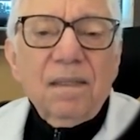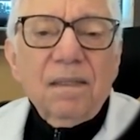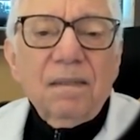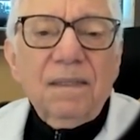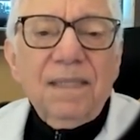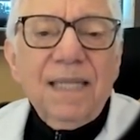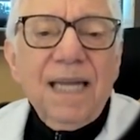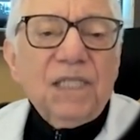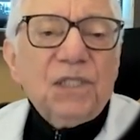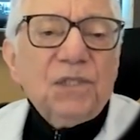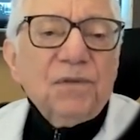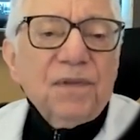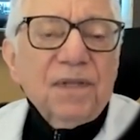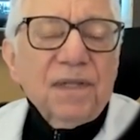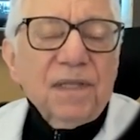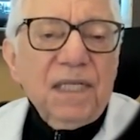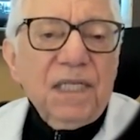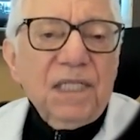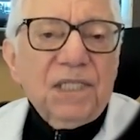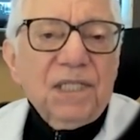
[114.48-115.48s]
nature of the
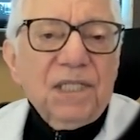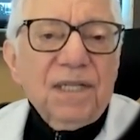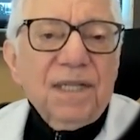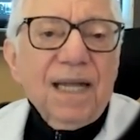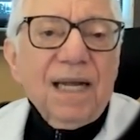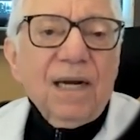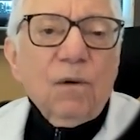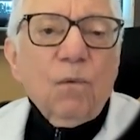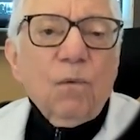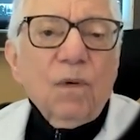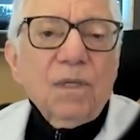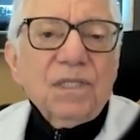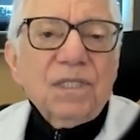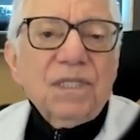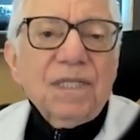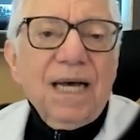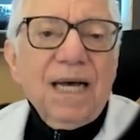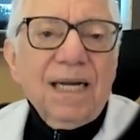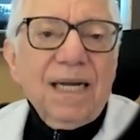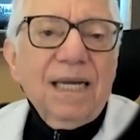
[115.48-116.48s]
lesion, that it was
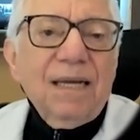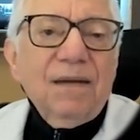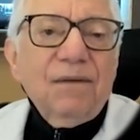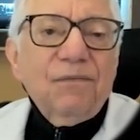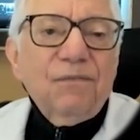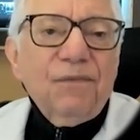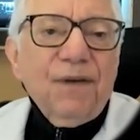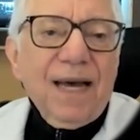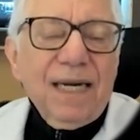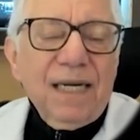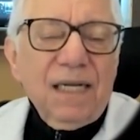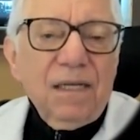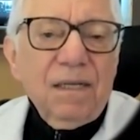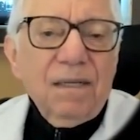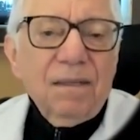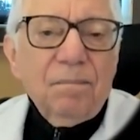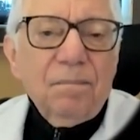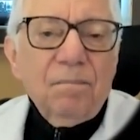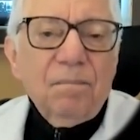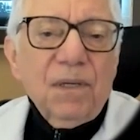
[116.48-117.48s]
not a
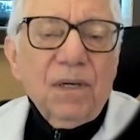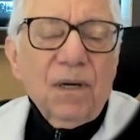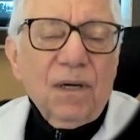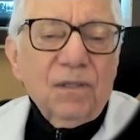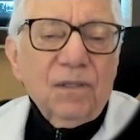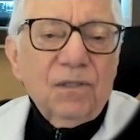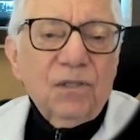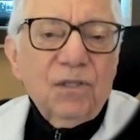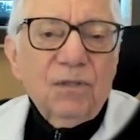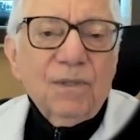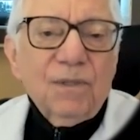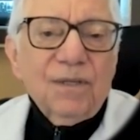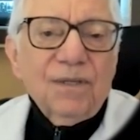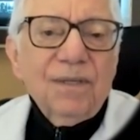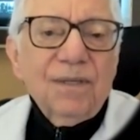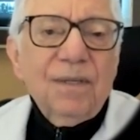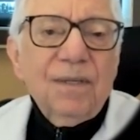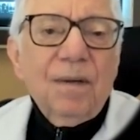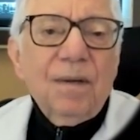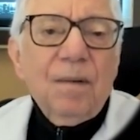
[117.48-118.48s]
fatty benign
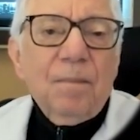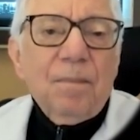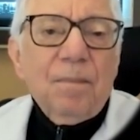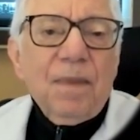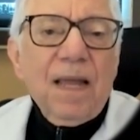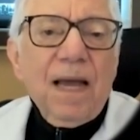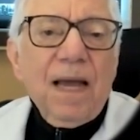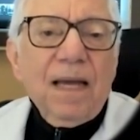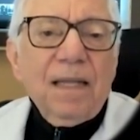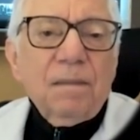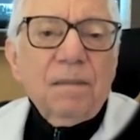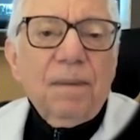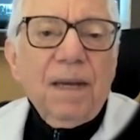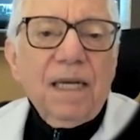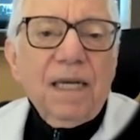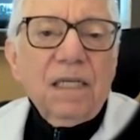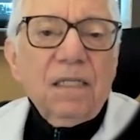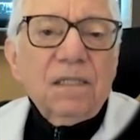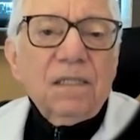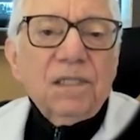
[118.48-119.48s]
tumor, and the
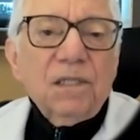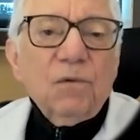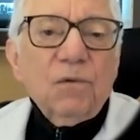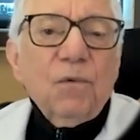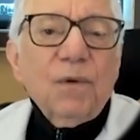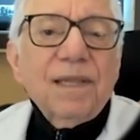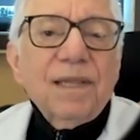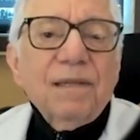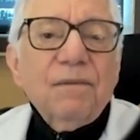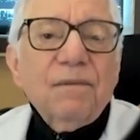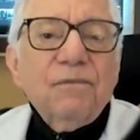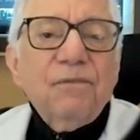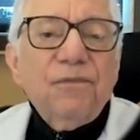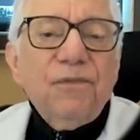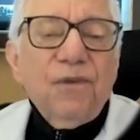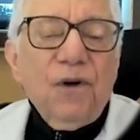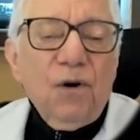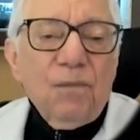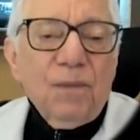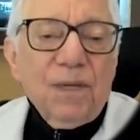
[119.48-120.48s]
patient with
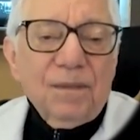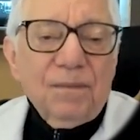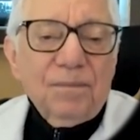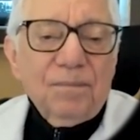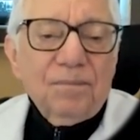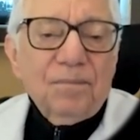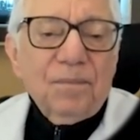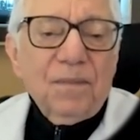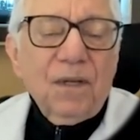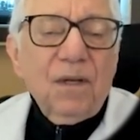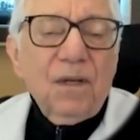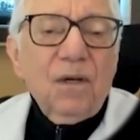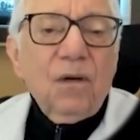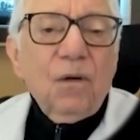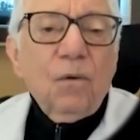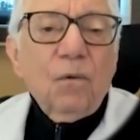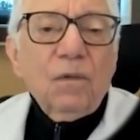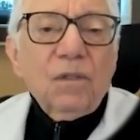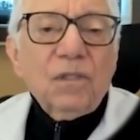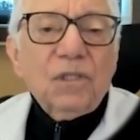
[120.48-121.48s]
lymphoma
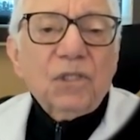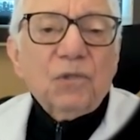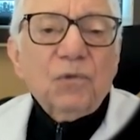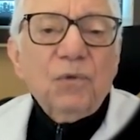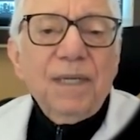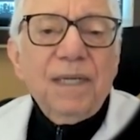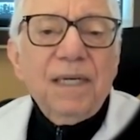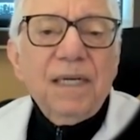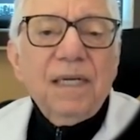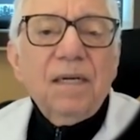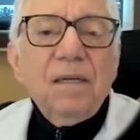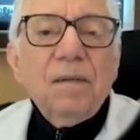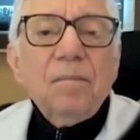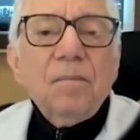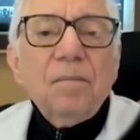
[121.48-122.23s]
was treated